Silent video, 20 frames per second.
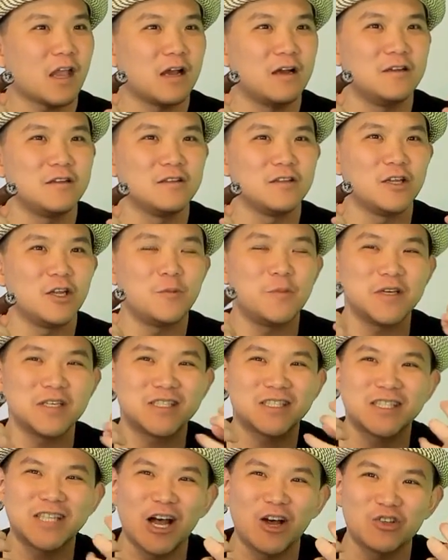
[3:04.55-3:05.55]
a little bit
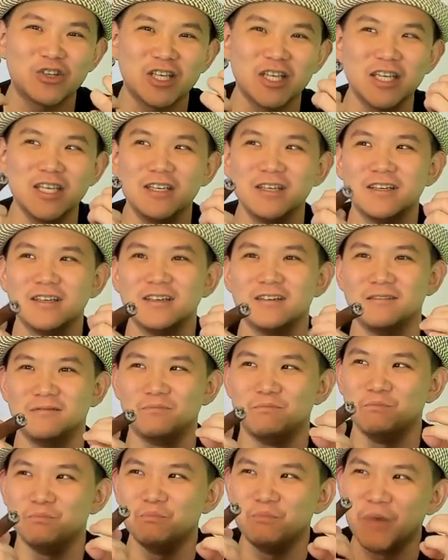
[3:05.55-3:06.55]
salty,
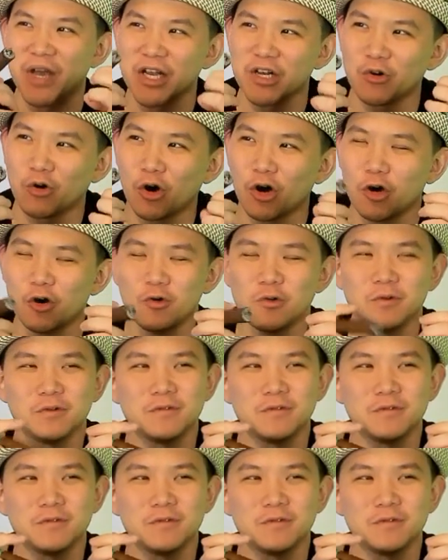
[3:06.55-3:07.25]
mineral,